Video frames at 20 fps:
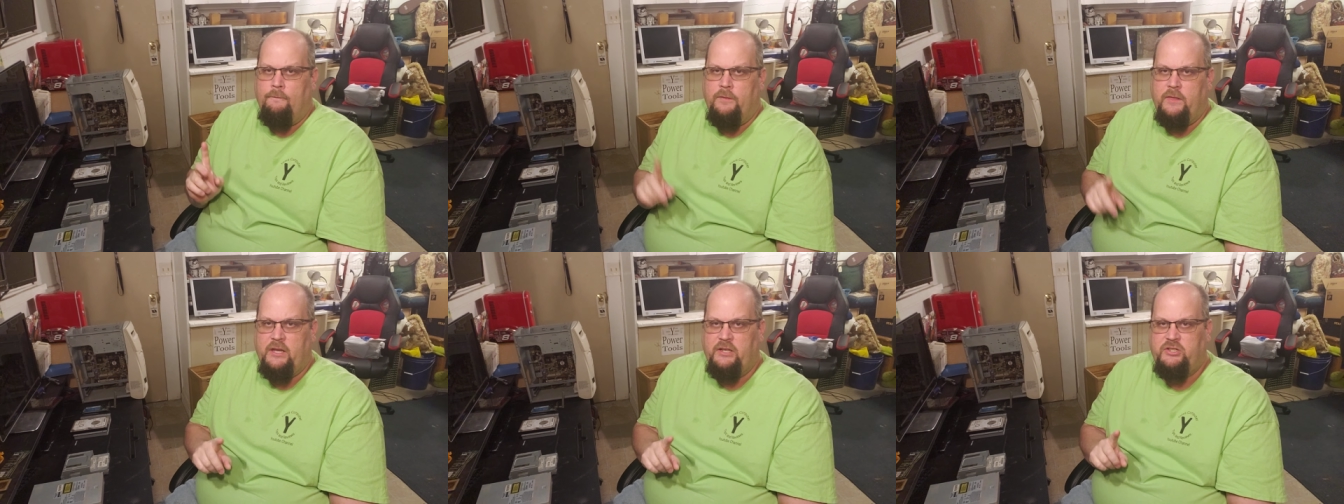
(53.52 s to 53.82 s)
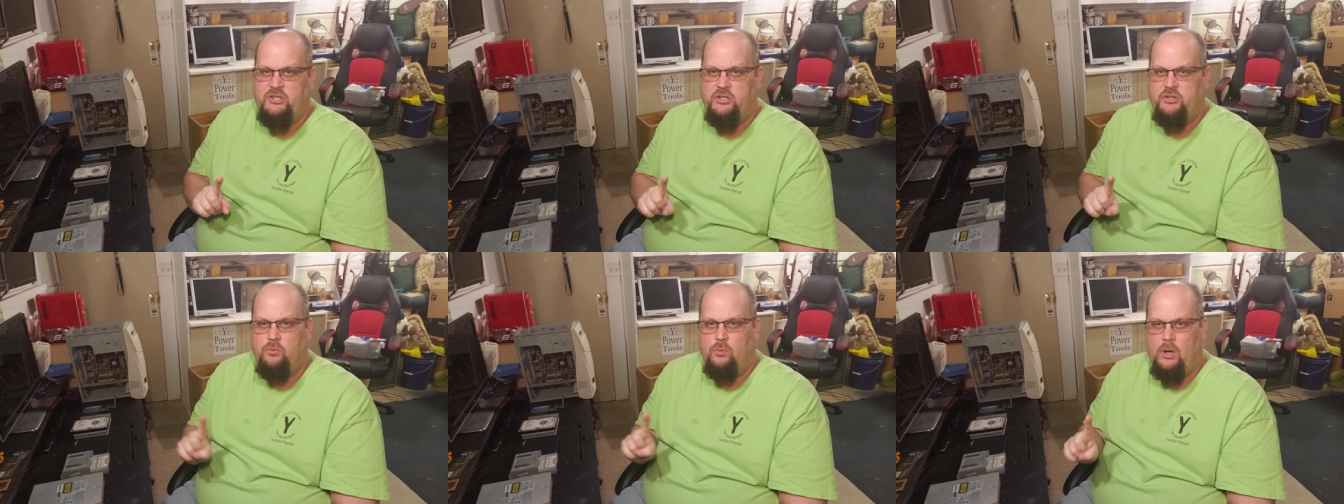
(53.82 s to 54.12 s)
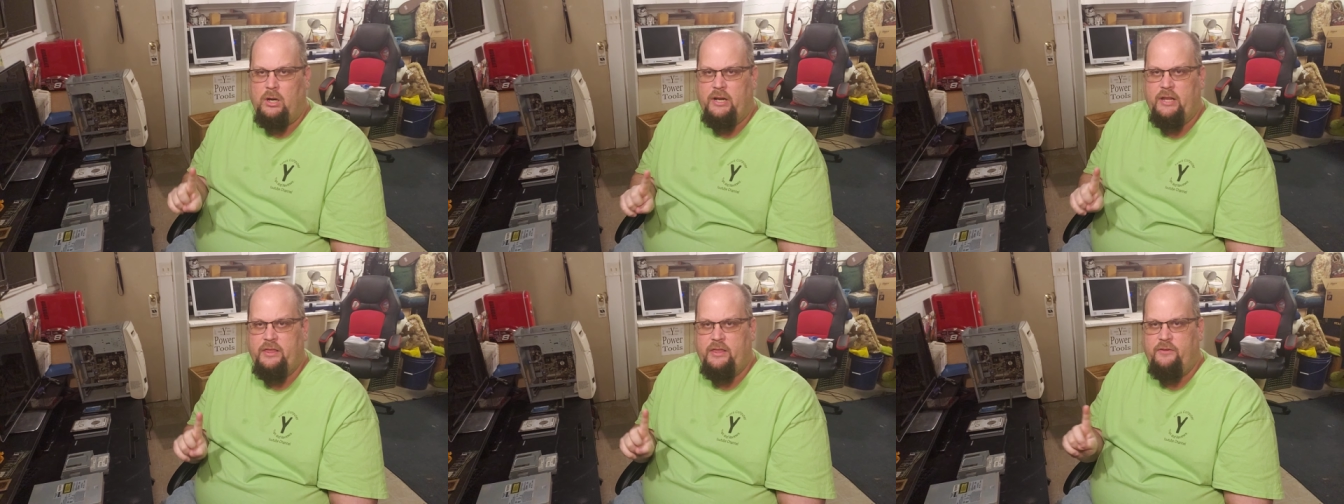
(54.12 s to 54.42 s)
This is
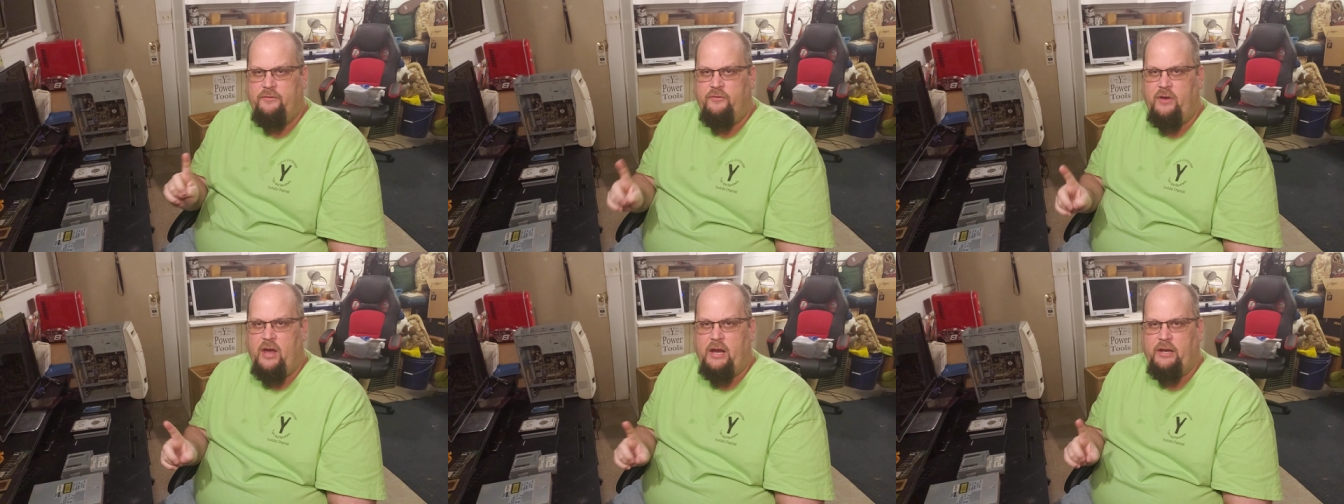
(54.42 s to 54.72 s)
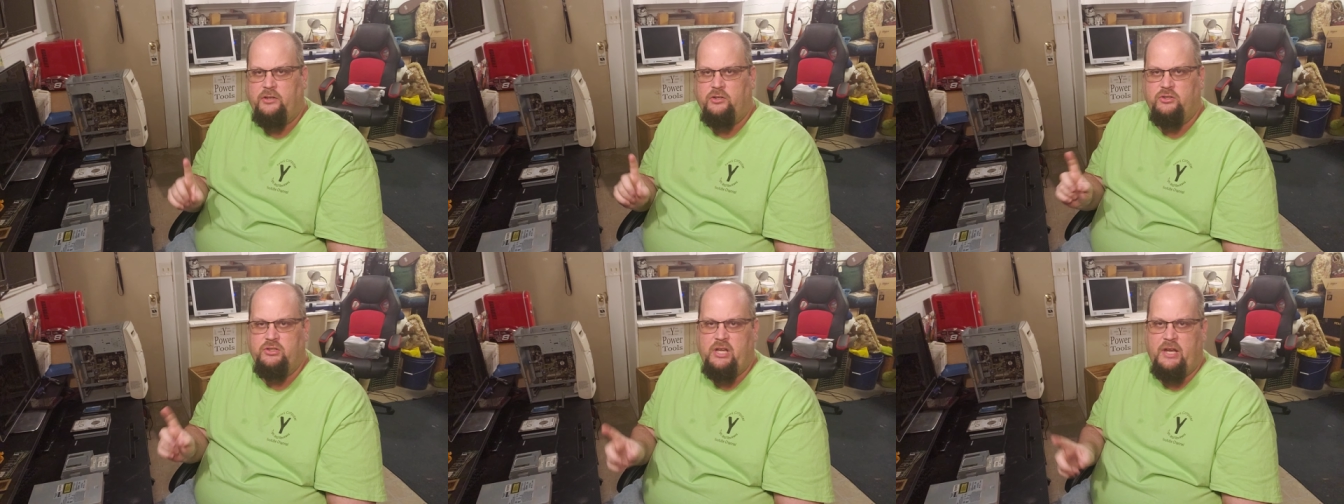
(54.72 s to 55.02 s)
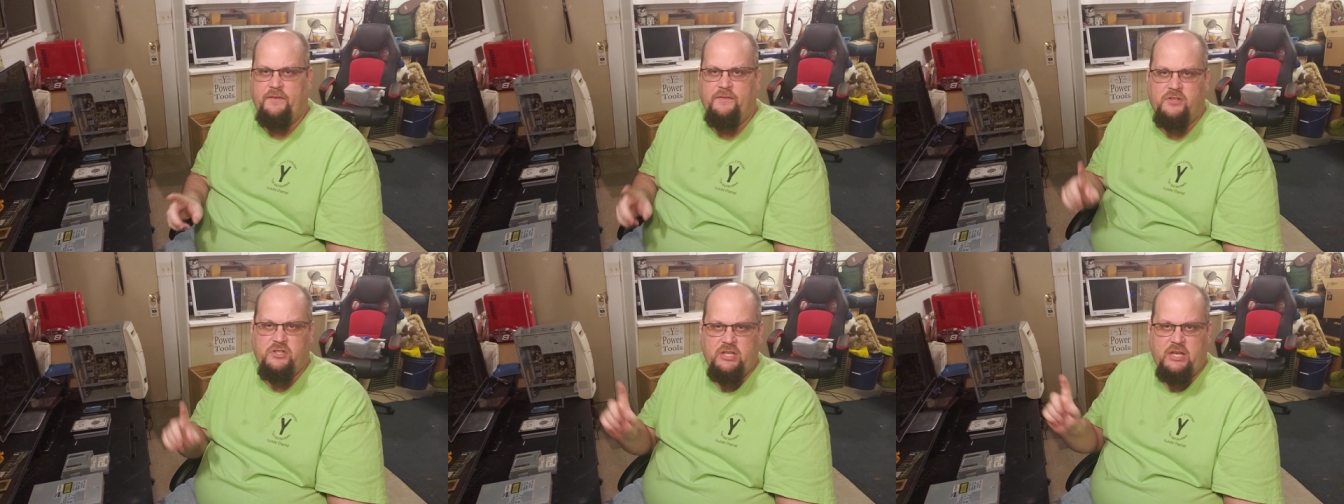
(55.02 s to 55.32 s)
one of the factors
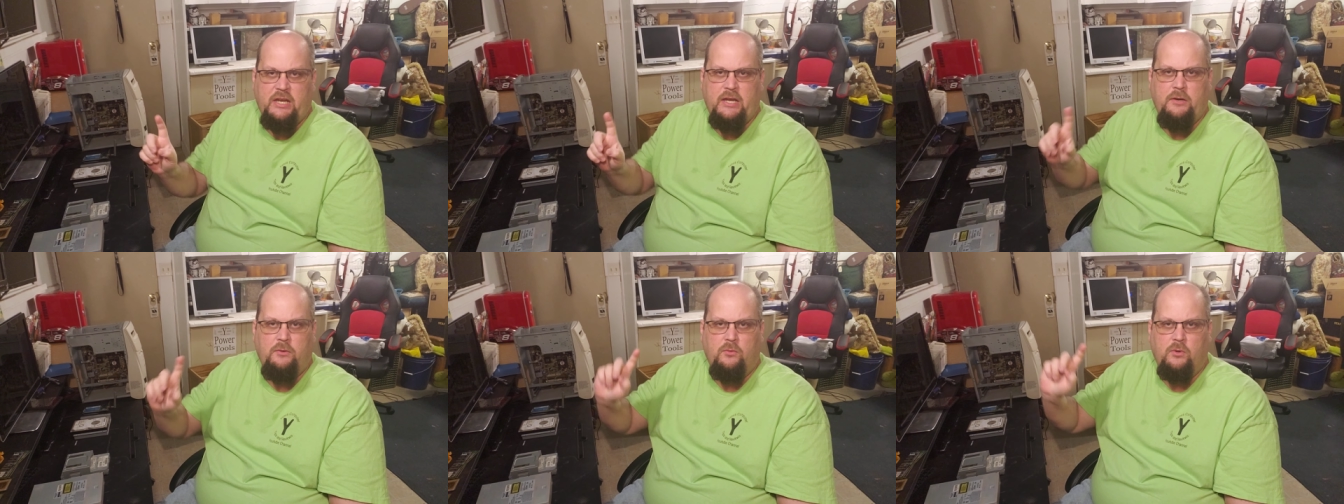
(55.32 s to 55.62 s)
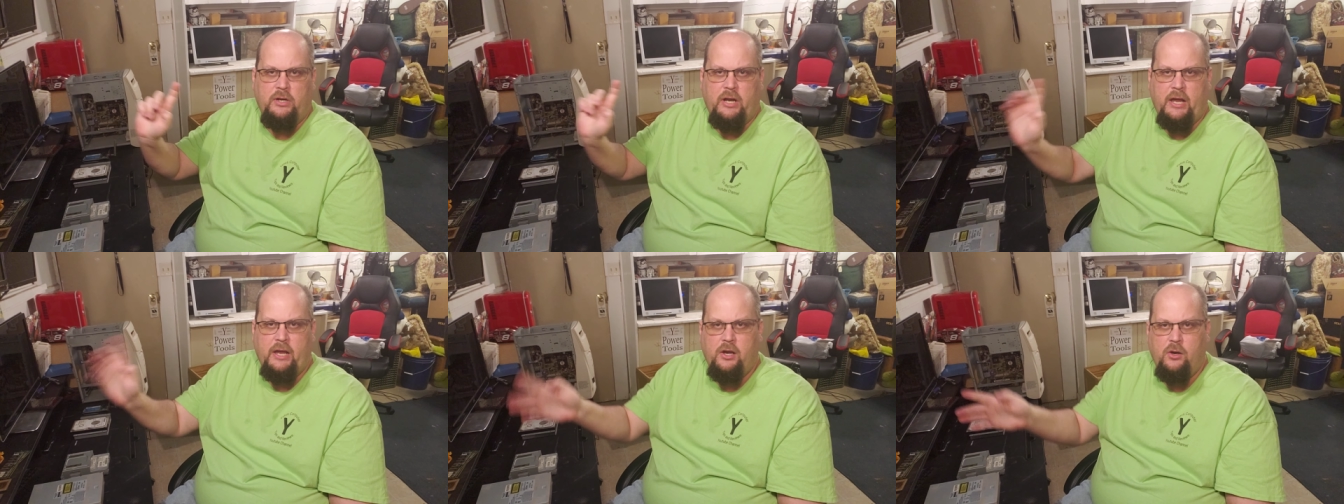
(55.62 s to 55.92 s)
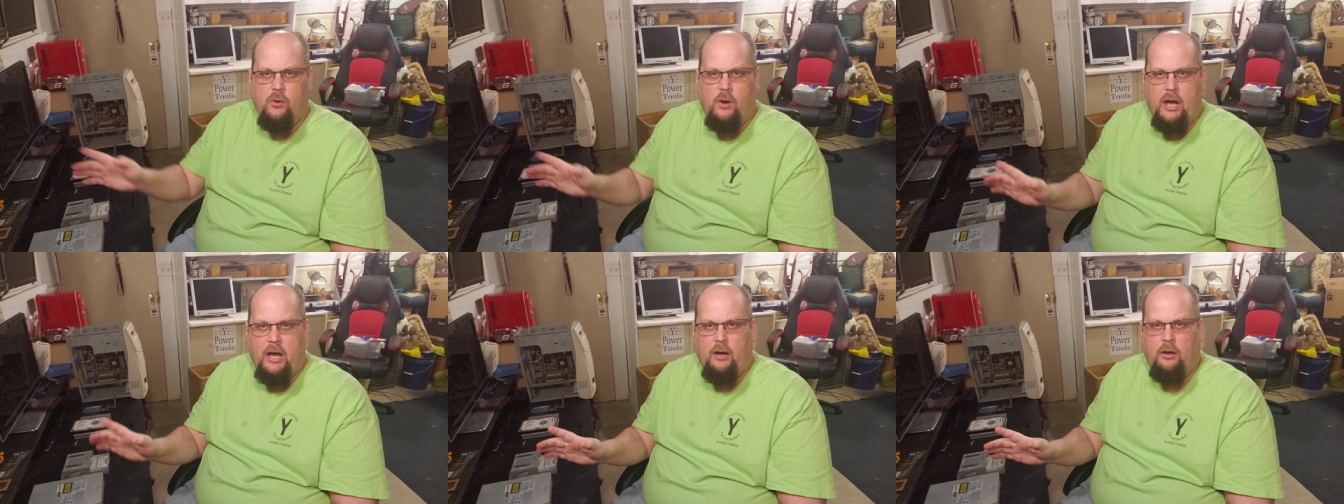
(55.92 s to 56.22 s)
I've seen when I
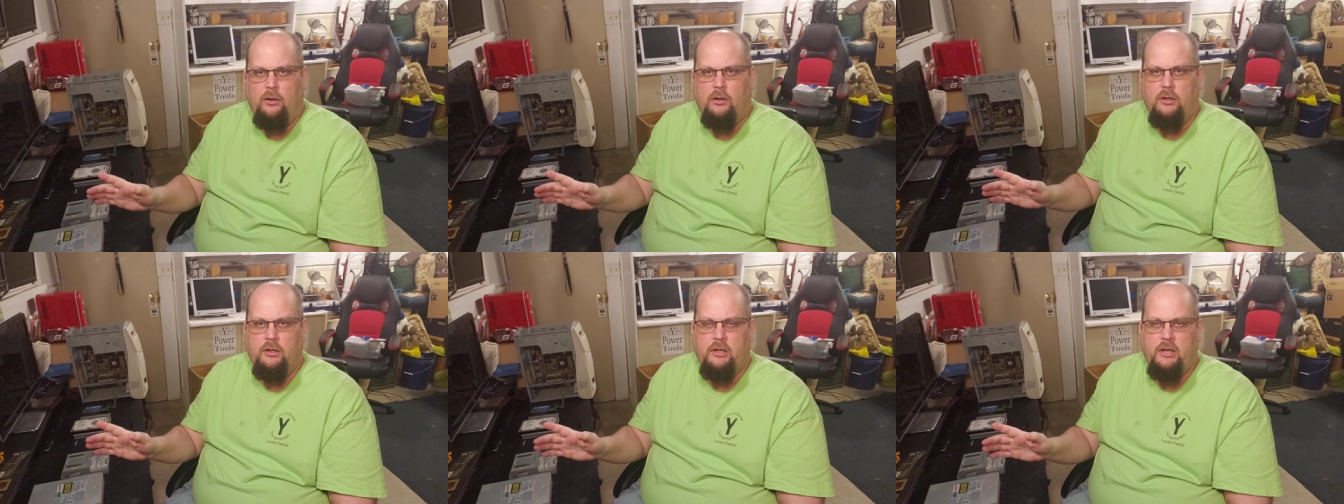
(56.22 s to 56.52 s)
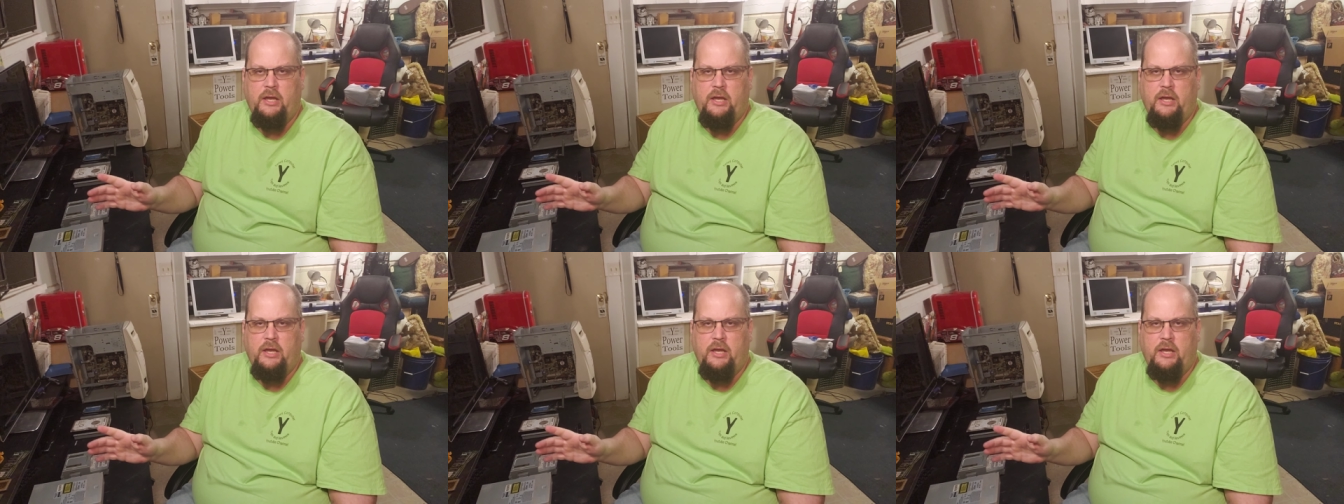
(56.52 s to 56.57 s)
go out